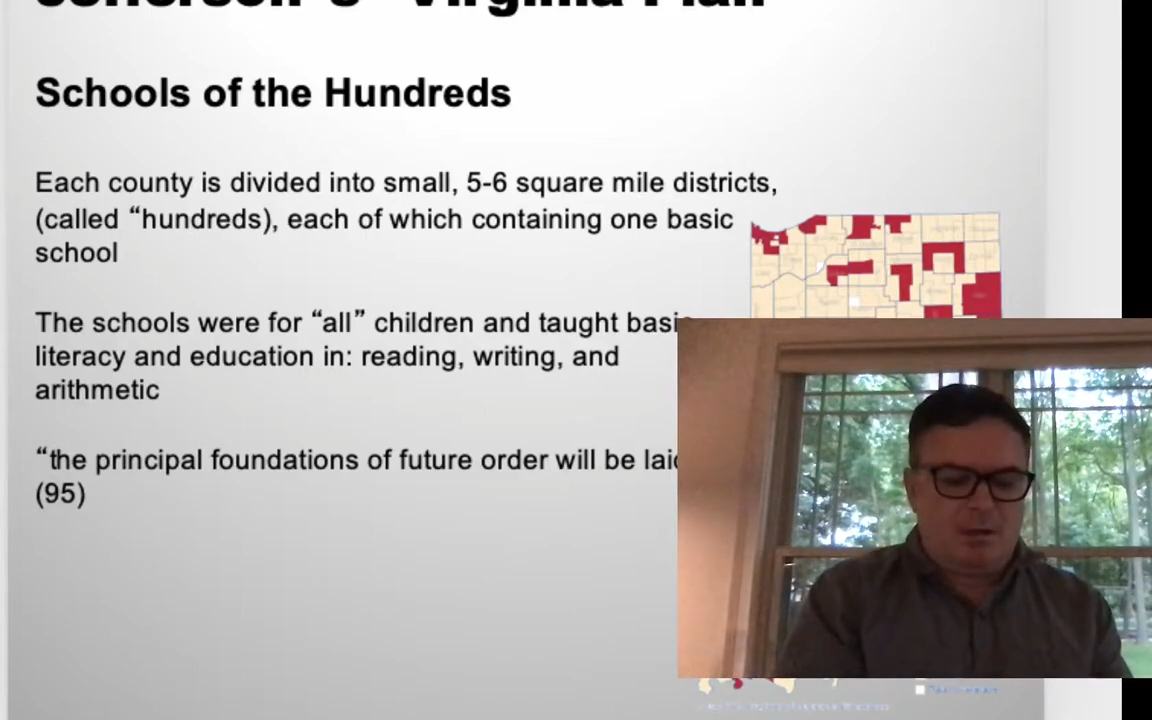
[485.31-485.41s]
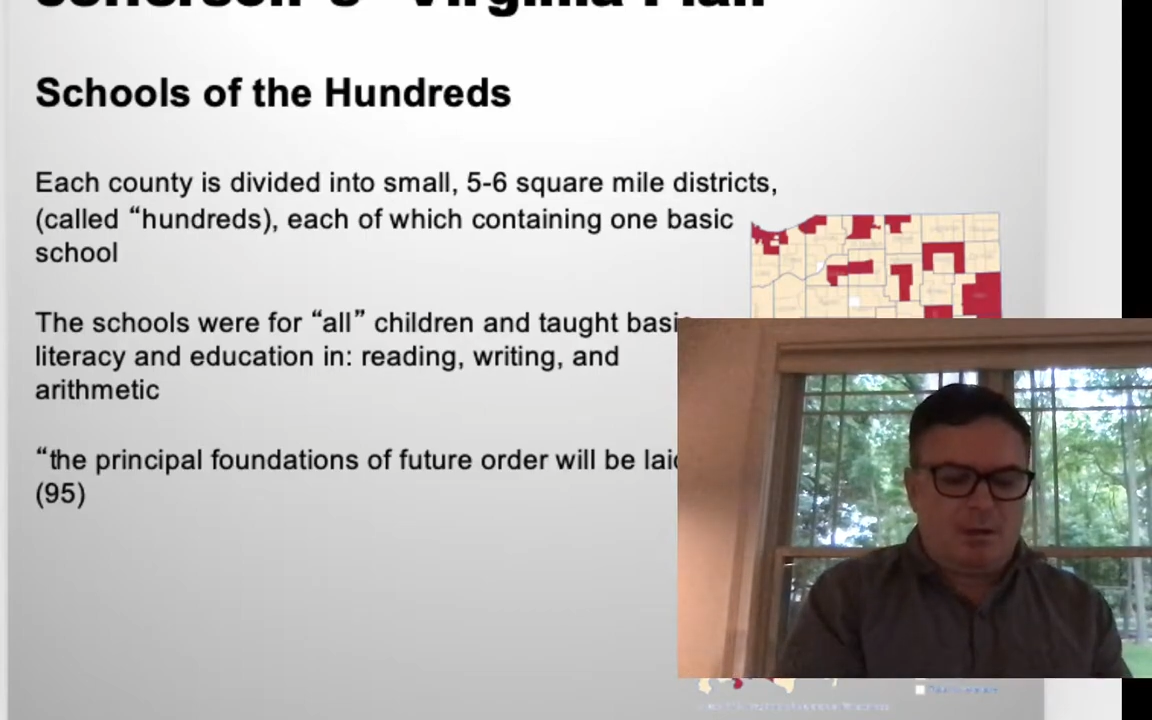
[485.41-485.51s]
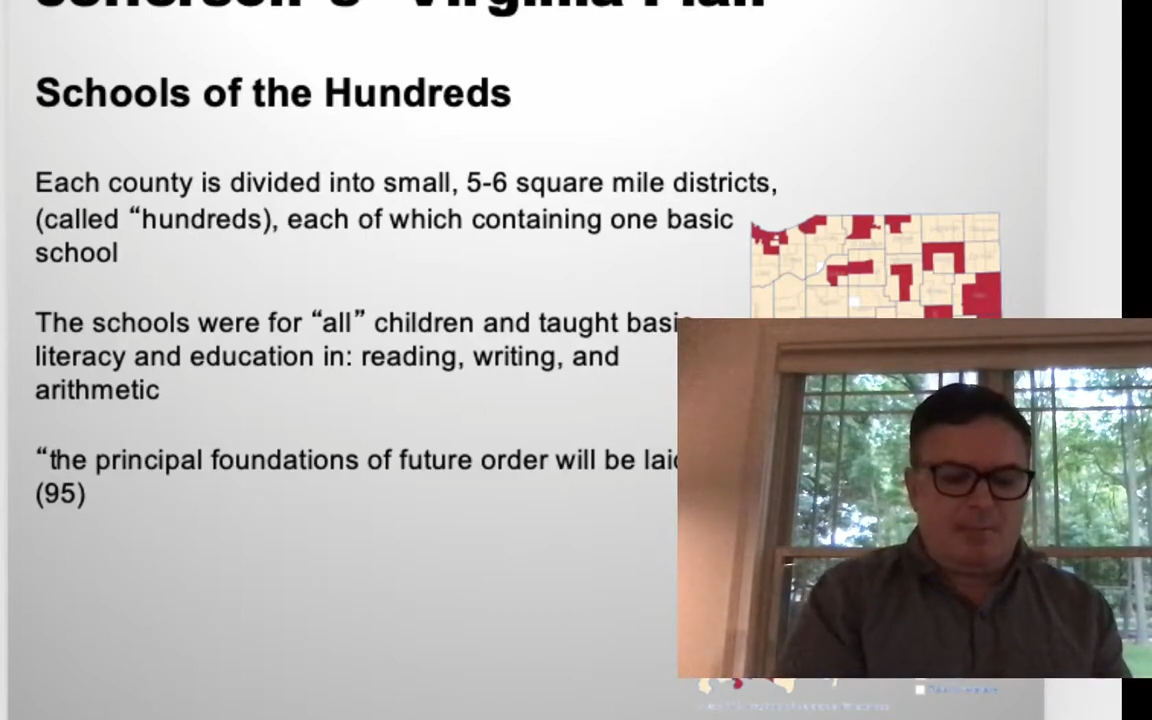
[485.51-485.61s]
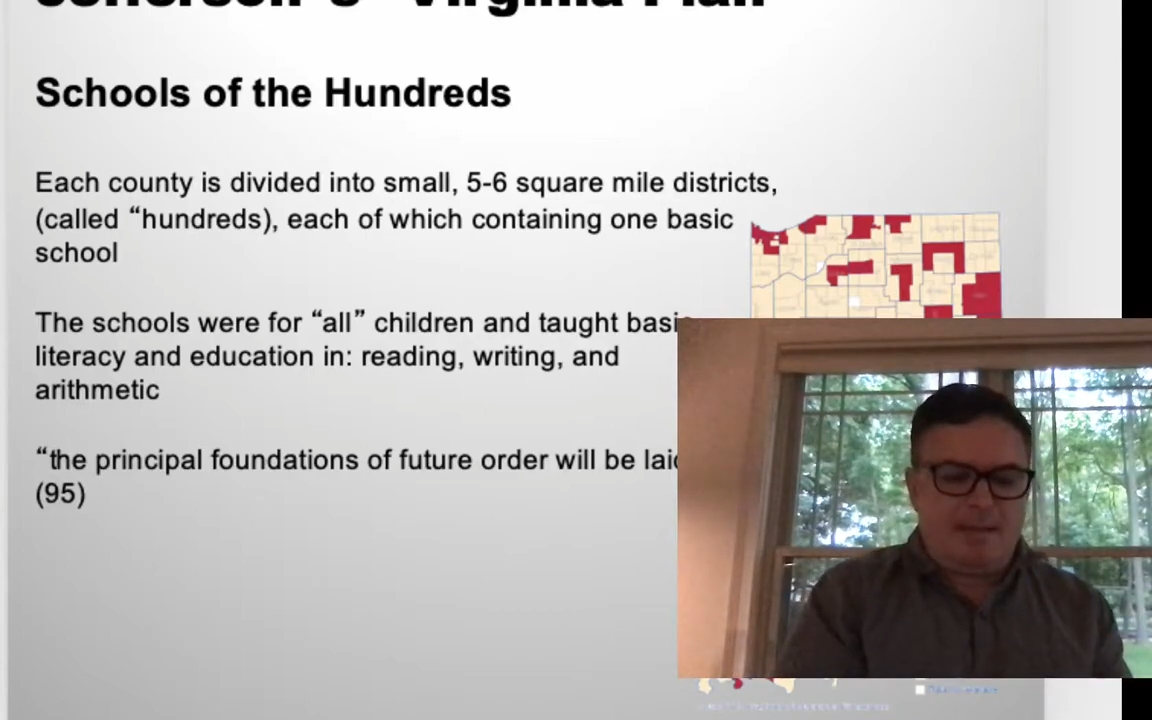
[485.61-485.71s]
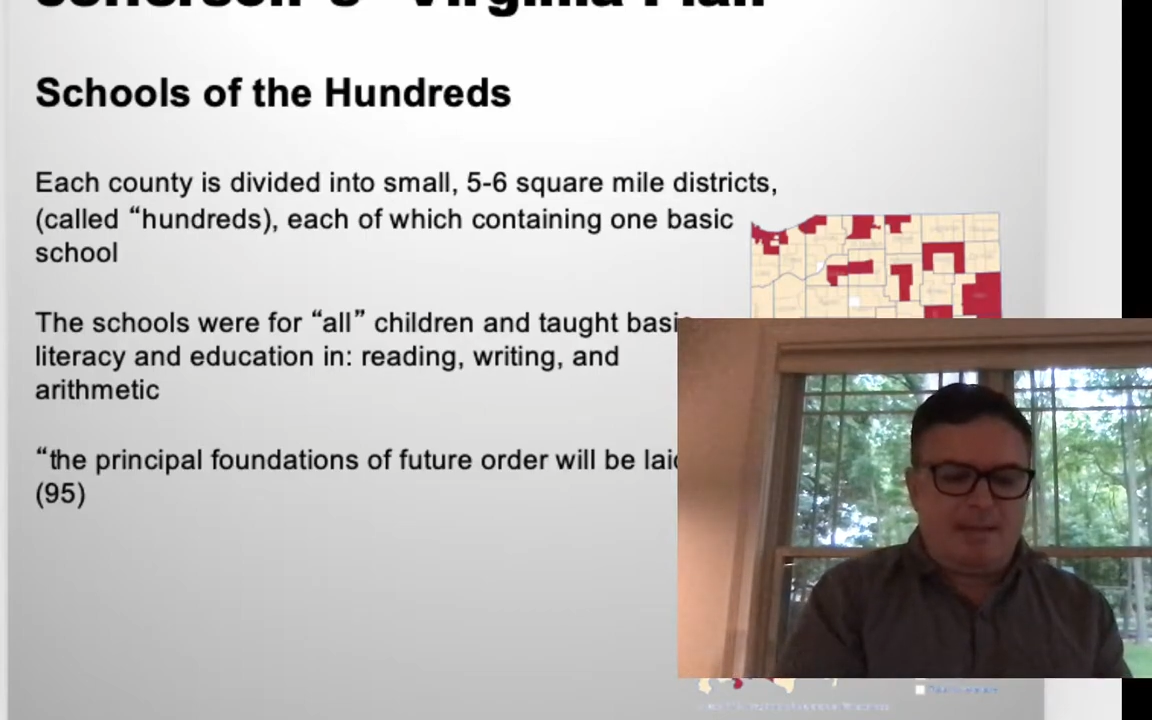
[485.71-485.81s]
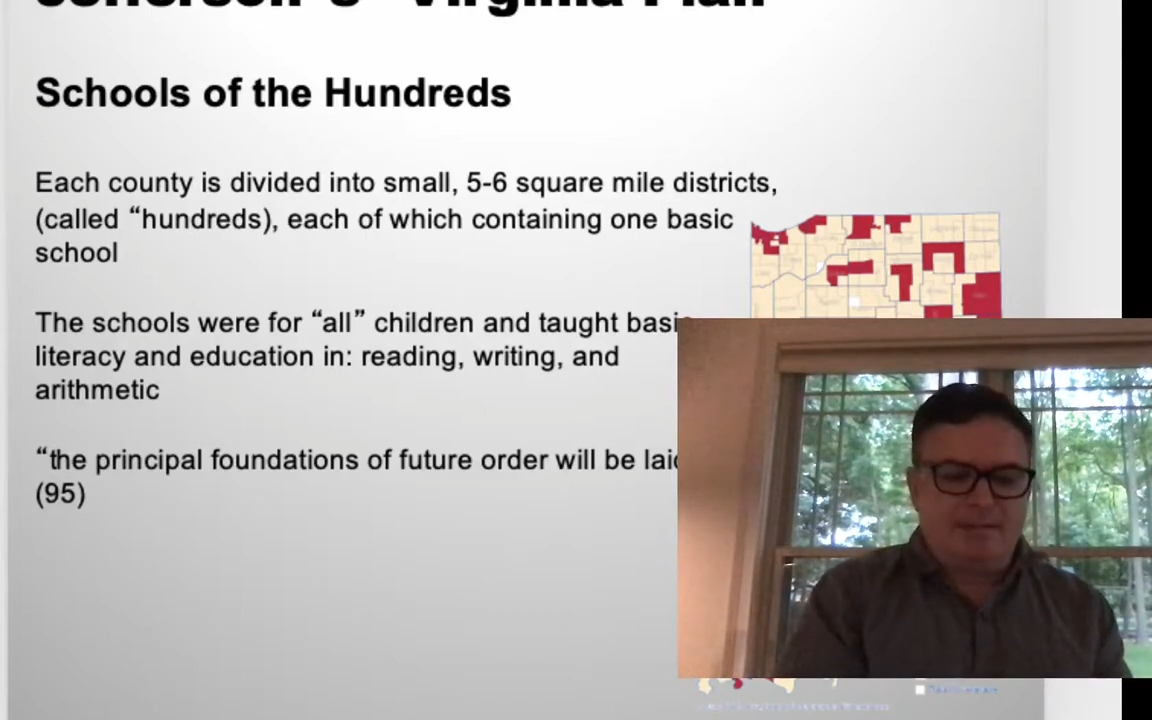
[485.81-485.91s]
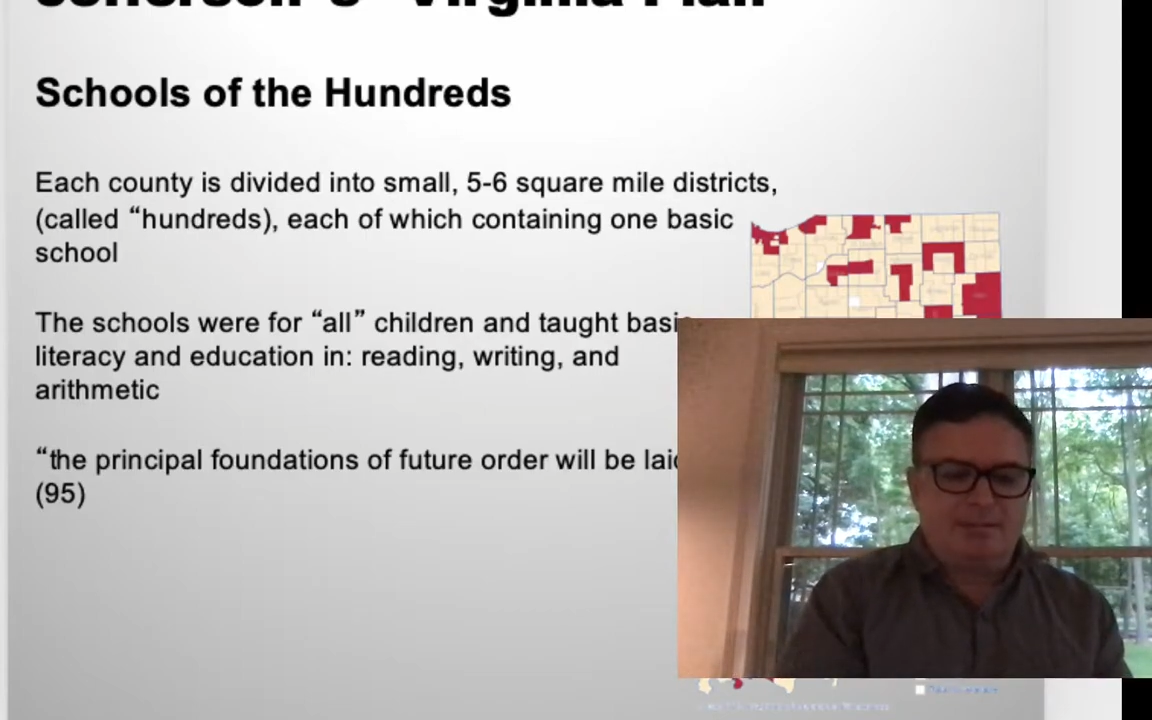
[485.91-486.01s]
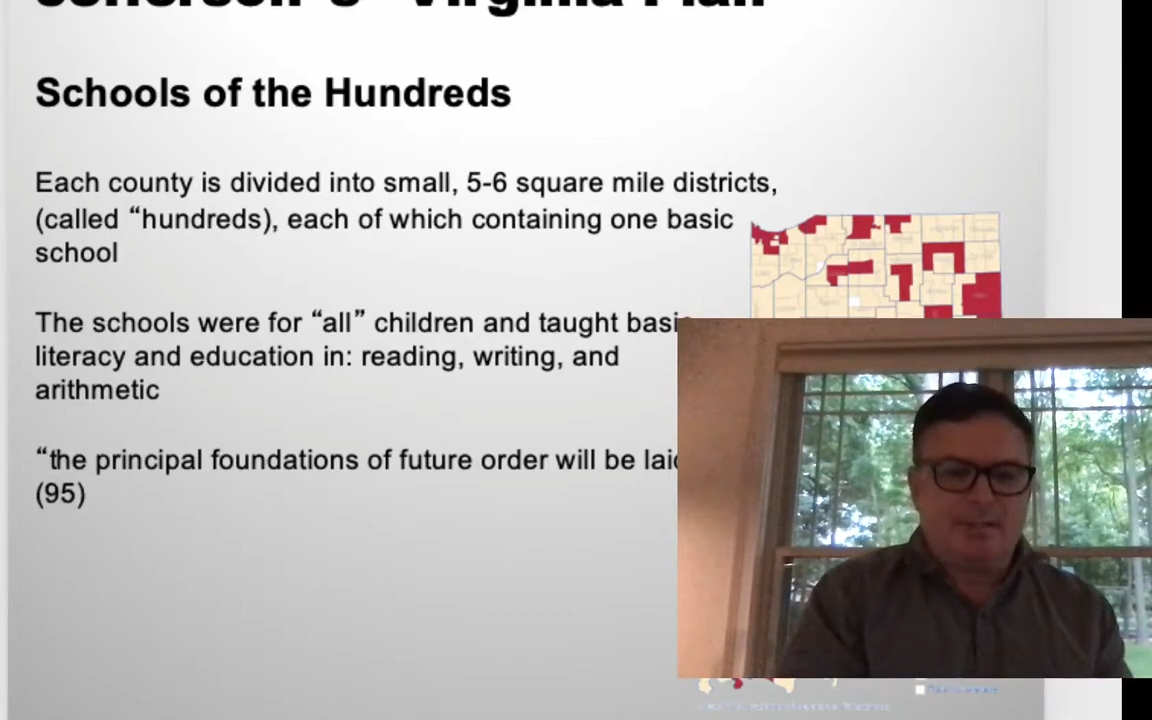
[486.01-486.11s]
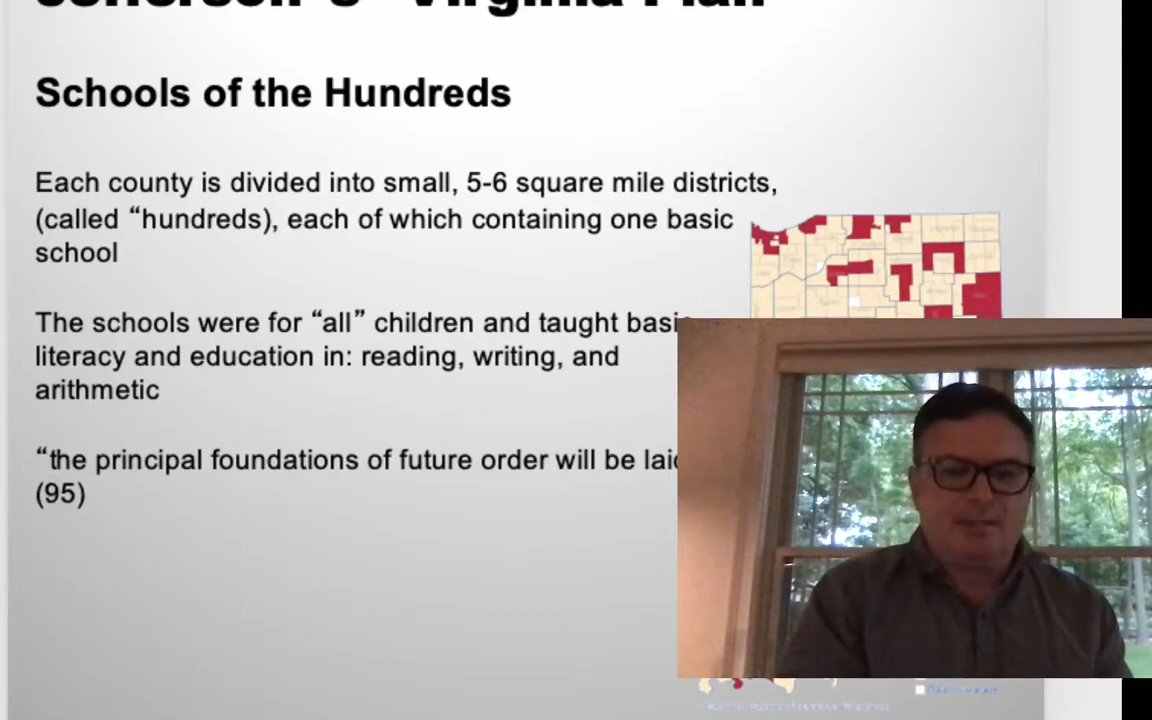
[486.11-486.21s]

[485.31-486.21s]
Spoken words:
are managed by